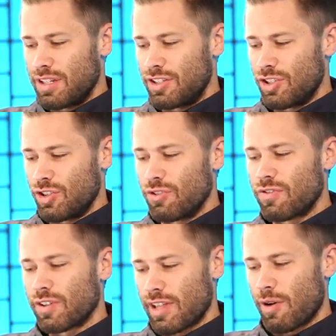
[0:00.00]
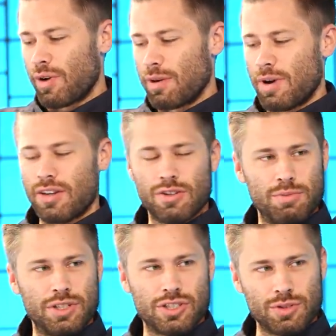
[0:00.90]
do you feel that way about your
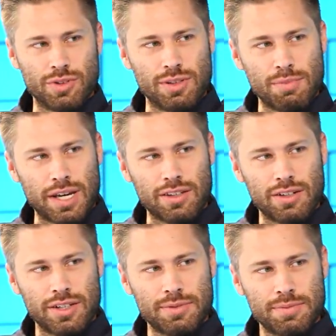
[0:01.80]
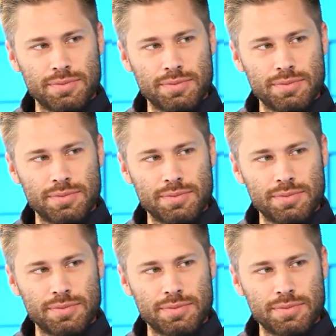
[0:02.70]
mission with Impact Theory?